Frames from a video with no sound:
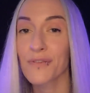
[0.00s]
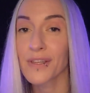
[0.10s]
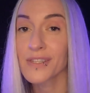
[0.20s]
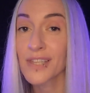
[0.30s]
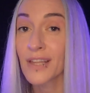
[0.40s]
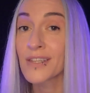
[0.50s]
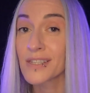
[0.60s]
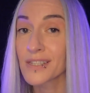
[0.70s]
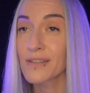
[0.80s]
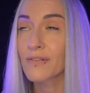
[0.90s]

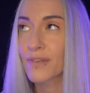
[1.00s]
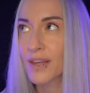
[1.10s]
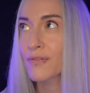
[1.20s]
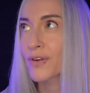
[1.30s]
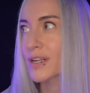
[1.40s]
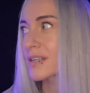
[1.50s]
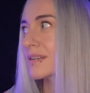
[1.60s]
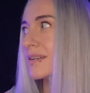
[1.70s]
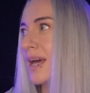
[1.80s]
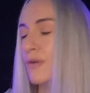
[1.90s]
son's favourite
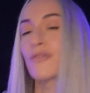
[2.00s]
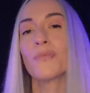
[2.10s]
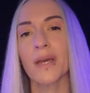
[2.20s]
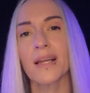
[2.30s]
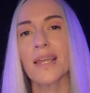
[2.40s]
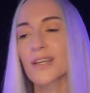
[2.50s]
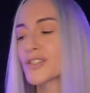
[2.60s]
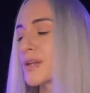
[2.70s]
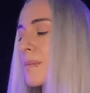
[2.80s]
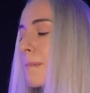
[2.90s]
out of my
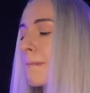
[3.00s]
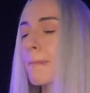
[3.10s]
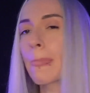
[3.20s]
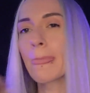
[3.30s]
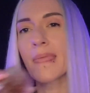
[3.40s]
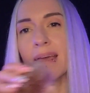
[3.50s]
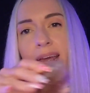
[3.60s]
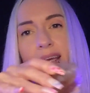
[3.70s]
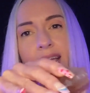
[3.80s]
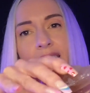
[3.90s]
collection.
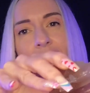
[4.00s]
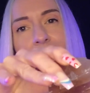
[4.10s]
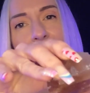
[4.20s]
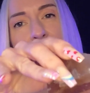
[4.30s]
It is